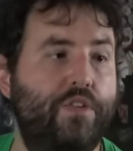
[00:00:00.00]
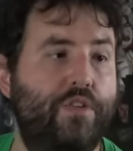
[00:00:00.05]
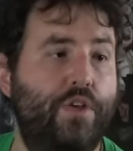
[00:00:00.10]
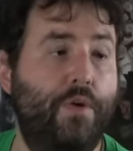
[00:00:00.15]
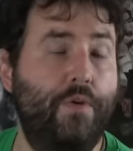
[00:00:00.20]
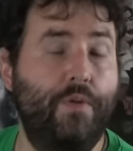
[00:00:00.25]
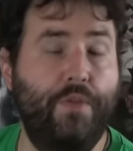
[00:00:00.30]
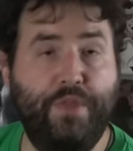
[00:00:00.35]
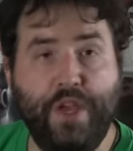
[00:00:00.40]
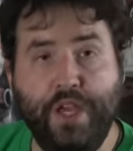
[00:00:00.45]

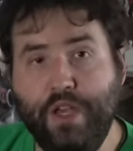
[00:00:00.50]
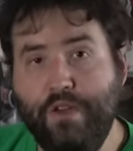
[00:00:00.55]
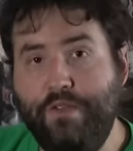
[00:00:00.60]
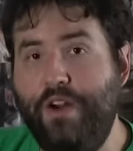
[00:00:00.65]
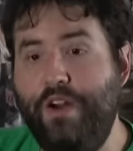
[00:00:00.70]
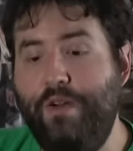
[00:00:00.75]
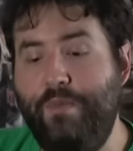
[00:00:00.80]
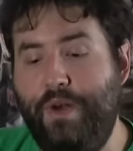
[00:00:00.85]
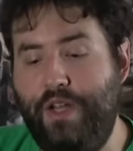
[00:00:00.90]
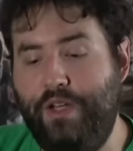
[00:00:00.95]
So thank you
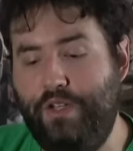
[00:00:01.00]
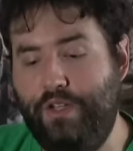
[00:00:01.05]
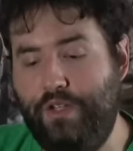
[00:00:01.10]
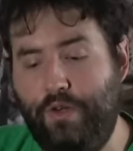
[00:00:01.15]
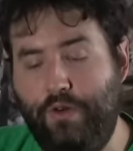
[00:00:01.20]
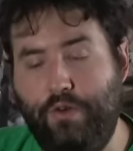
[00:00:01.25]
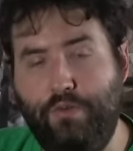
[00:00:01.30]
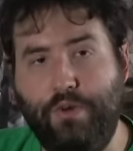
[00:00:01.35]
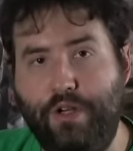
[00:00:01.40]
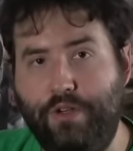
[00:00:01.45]
very much
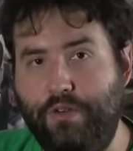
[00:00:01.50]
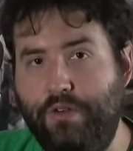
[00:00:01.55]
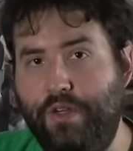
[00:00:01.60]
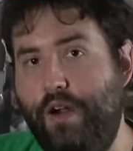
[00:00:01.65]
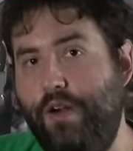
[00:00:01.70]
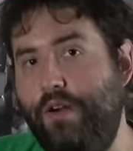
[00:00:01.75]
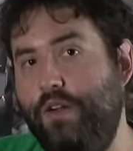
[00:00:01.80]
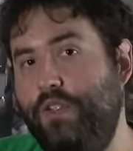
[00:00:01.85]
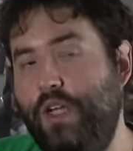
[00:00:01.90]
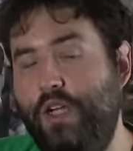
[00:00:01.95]
to retro
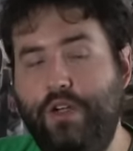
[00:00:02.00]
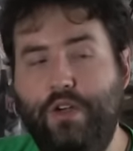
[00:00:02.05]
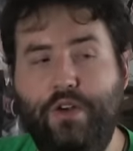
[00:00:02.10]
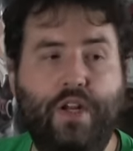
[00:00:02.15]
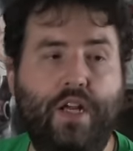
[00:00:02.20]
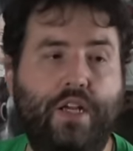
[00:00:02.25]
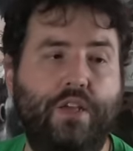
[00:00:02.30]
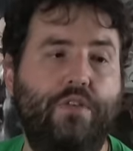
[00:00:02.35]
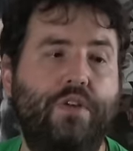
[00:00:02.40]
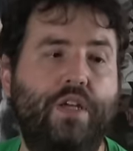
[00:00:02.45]
towers dot co
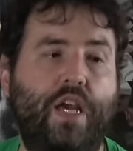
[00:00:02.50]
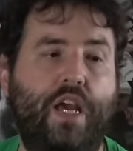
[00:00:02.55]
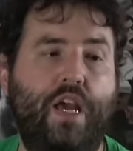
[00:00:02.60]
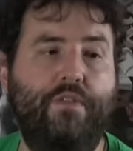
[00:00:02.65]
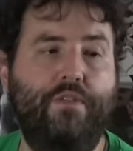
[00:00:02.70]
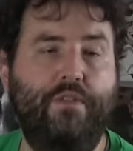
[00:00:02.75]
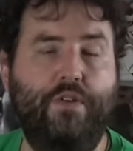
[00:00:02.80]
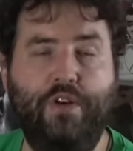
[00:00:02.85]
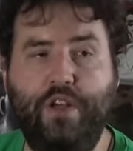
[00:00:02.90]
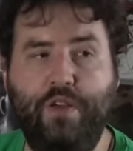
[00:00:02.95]
dot U
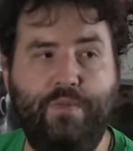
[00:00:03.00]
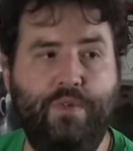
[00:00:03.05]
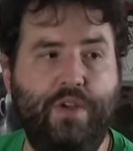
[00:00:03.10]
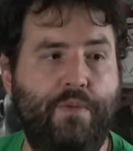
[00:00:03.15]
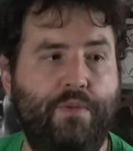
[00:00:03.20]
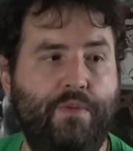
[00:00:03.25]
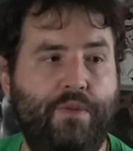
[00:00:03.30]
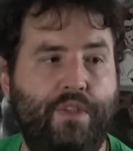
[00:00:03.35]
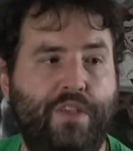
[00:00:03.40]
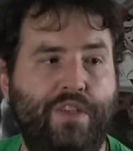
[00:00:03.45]
K for hooking me
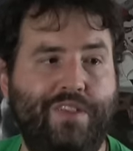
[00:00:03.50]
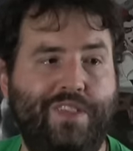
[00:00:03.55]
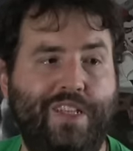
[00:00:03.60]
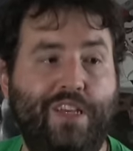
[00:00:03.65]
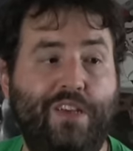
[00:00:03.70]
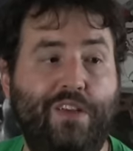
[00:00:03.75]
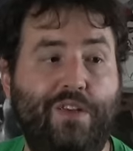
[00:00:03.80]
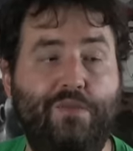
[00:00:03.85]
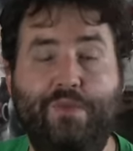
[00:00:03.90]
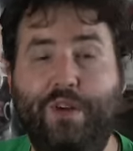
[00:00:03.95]
up with this.
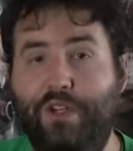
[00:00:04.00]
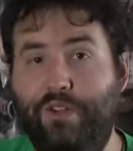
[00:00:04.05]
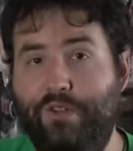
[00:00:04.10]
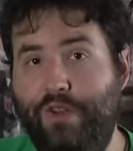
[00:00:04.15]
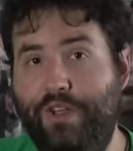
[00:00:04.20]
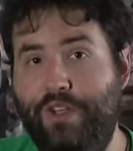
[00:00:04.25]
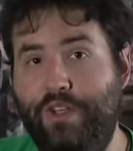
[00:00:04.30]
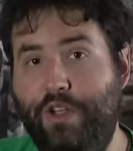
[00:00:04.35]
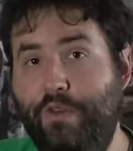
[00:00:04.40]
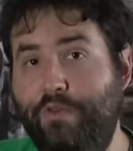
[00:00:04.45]
Thank you to
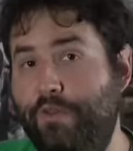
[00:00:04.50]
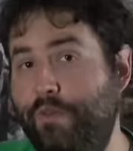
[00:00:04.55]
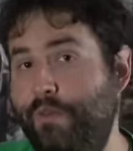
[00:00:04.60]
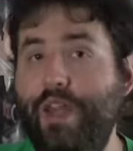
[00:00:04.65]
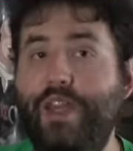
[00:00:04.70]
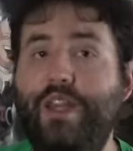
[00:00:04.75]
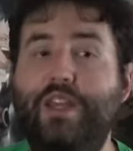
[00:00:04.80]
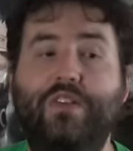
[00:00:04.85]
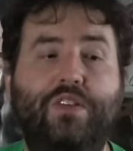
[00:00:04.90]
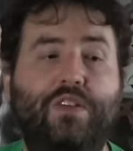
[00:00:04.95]
Retro H Q for
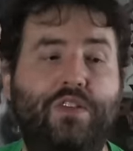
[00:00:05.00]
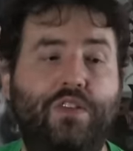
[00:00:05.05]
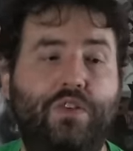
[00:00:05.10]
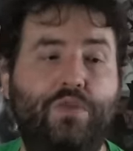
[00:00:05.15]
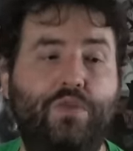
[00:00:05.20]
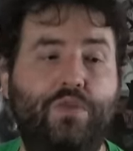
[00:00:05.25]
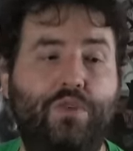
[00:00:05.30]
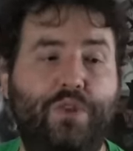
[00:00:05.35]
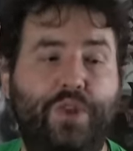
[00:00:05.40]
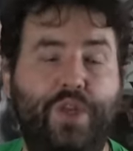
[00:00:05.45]
making such a
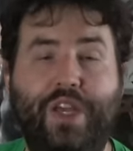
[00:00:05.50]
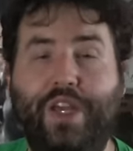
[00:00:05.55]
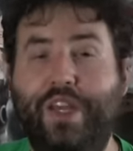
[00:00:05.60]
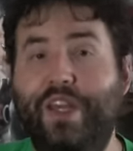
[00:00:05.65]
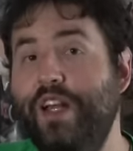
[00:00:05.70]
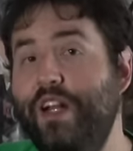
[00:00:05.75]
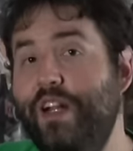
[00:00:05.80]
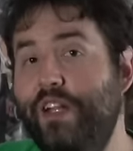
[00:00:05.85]
cool thing.